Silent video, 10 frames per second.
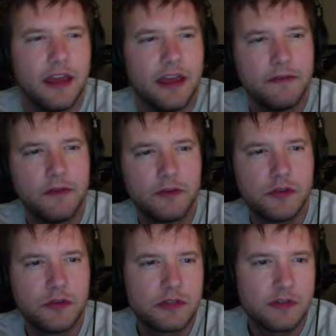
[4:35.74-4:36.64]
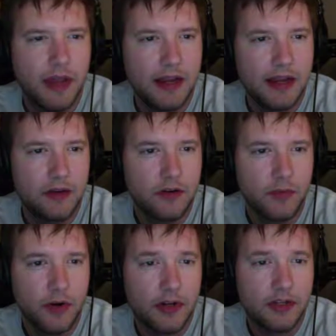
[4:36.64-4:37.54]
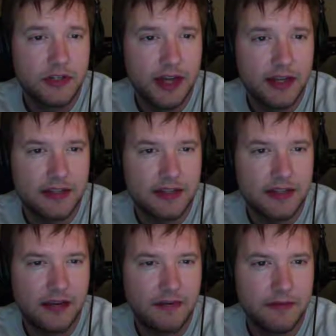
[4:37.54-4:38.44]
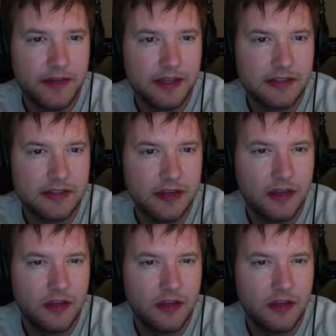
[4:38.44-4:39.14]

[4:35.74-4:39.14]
If you choose to pay down your mortgage debt instead of investing,